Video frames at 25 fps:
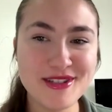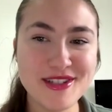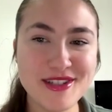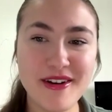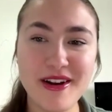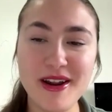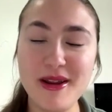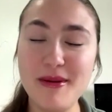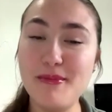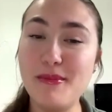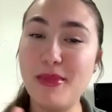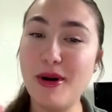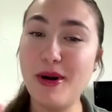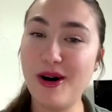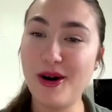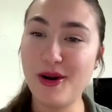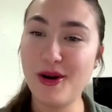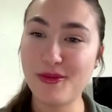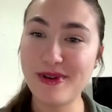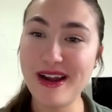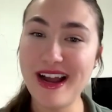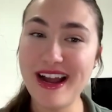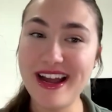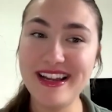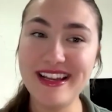starring
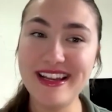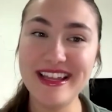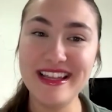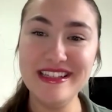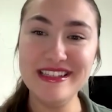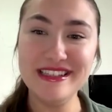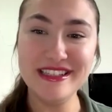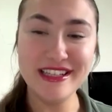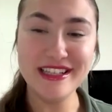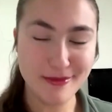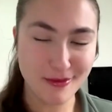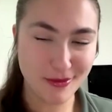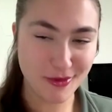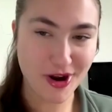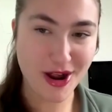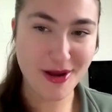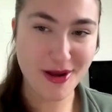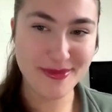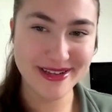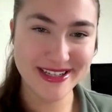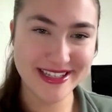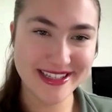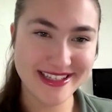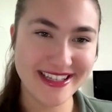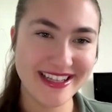Paul Rudd and Tim
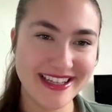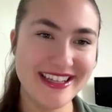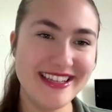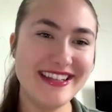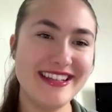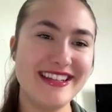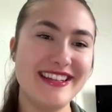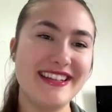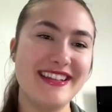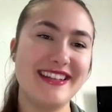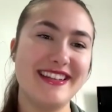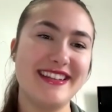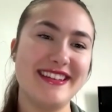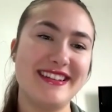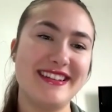Robinson.